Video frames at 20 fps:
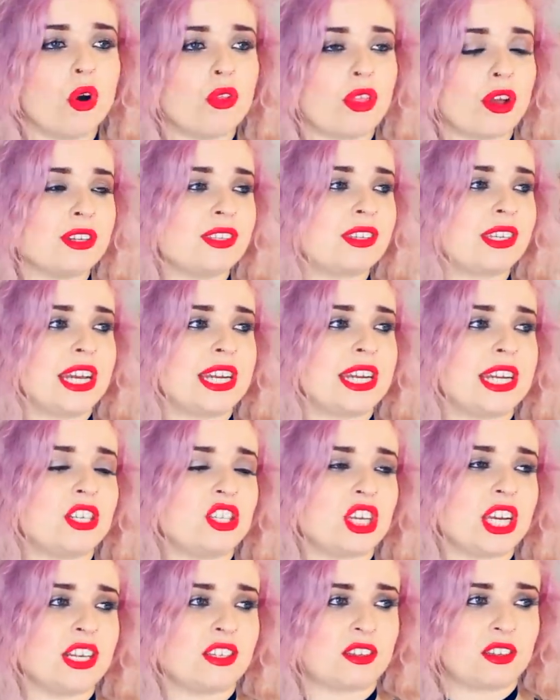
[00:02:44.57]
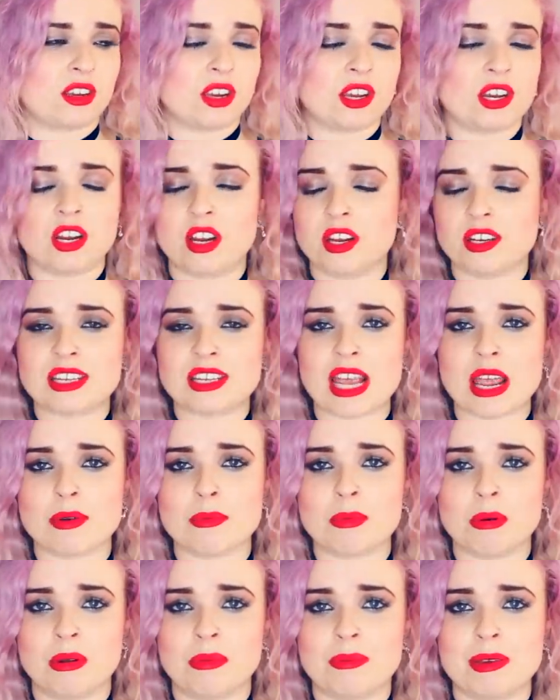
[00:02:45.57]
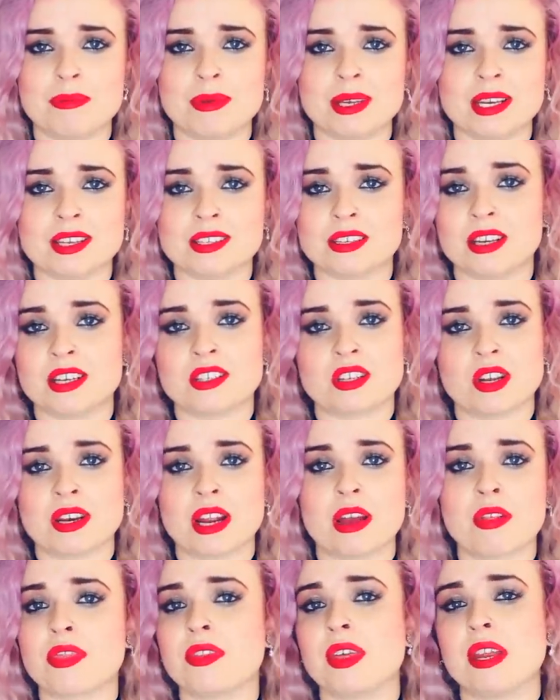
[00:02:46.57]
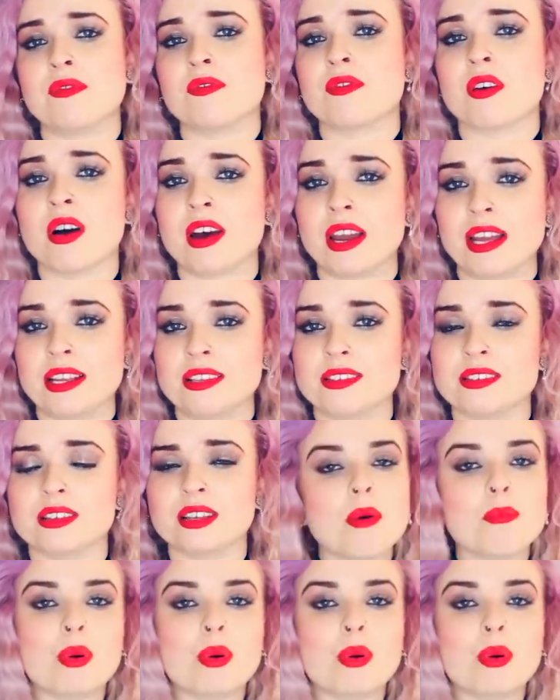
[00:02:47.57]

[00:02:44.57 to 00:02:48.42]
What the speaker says: Or those skinny jeans are gonna look terrible on me because I don't have thin thighs.